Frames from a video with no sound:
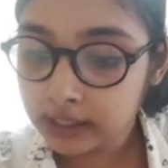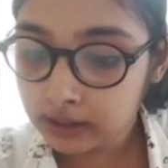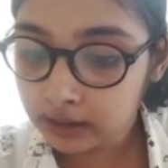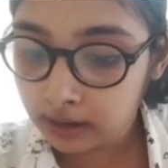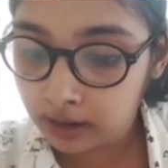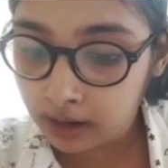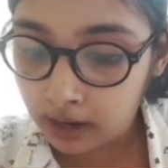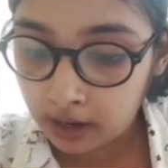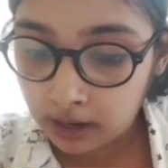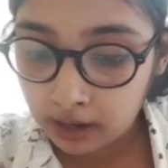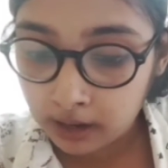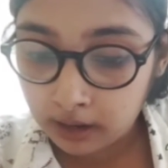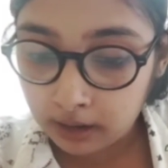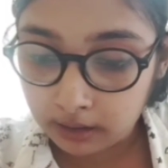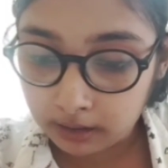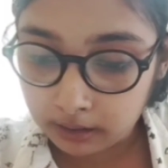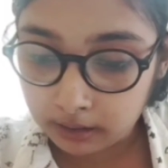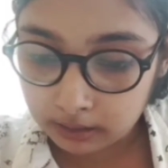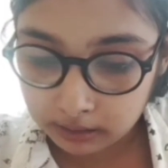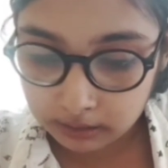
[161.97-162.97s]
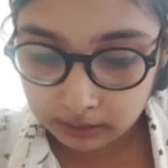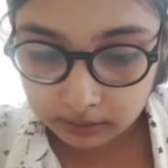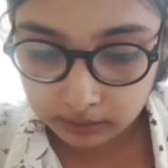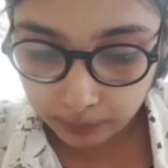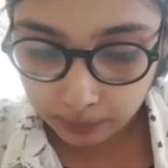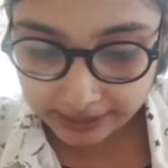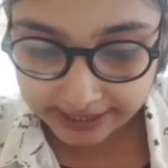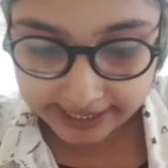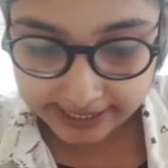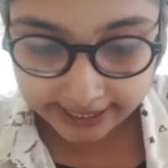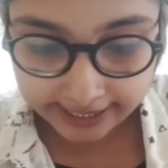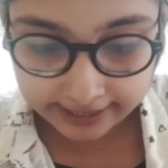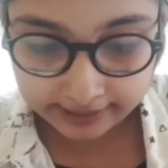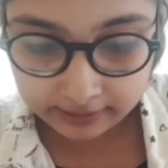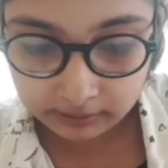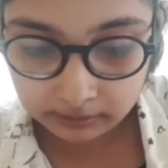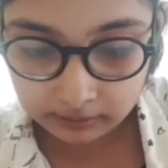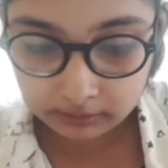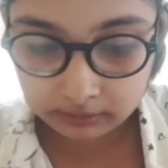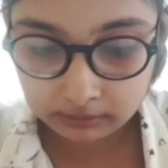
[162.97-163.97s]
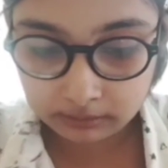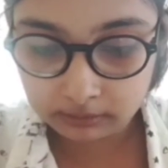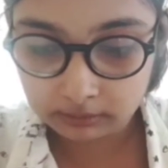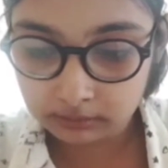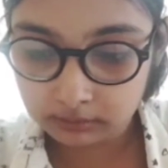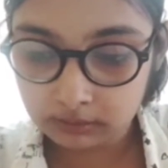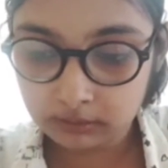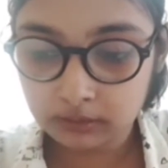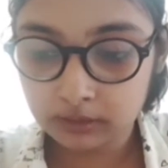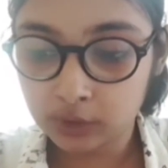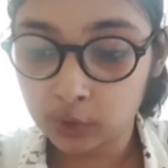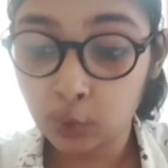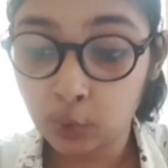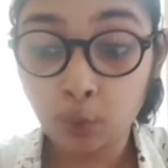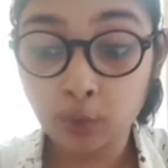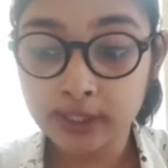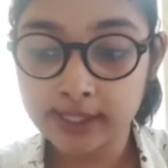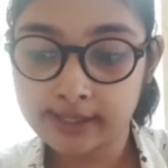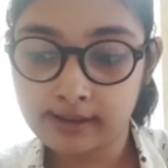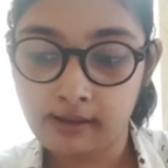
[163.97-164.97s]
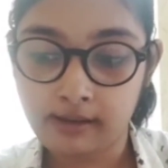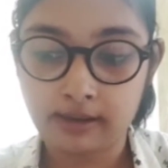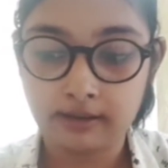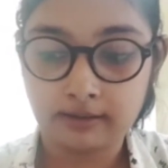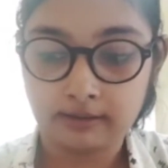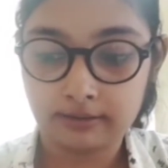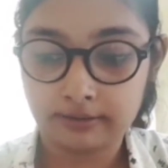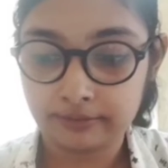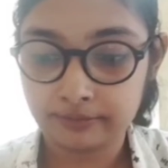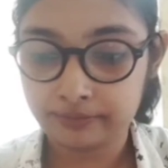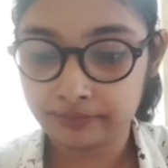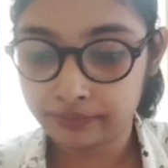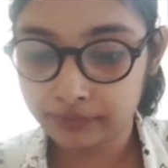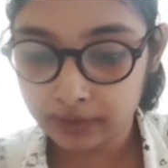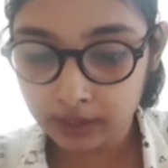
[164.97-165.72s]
And once again, notes are here.